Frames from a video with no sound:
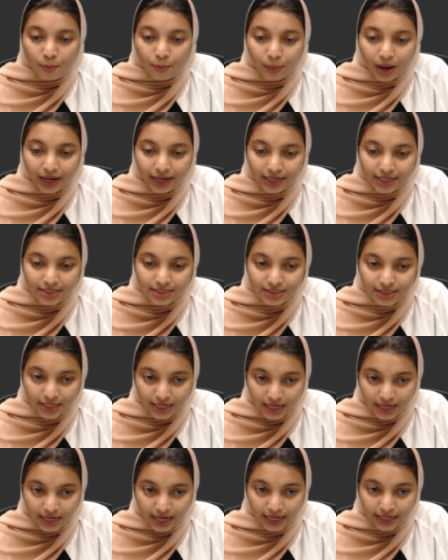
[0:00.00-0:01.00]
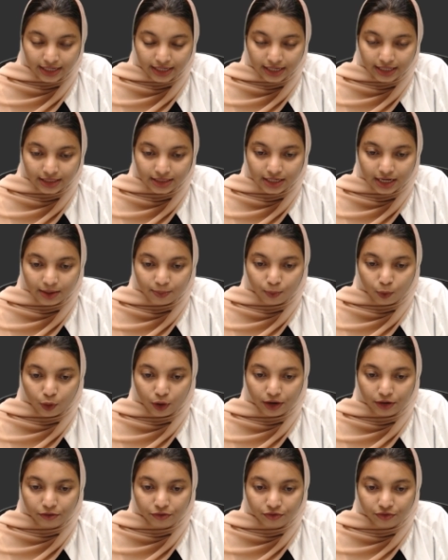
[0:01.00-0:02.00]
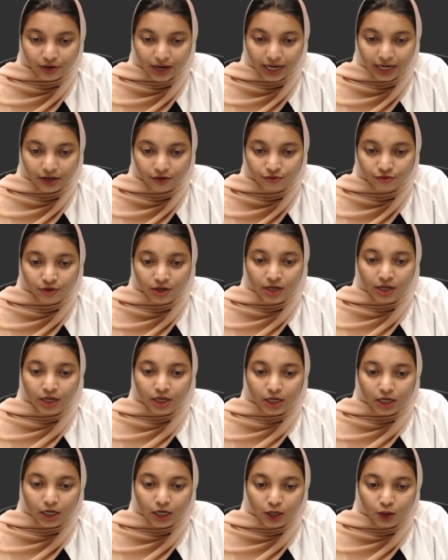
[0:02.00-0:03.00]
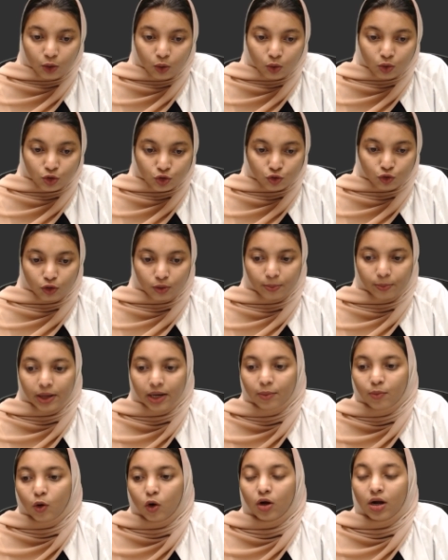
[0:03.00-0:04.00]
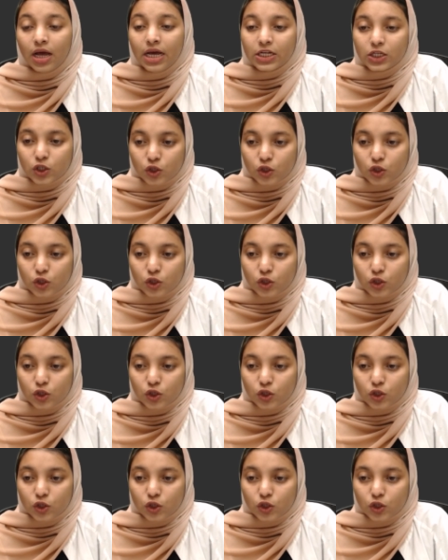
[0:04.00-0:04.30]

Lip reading: Minus 393.5 kilojoule per mole.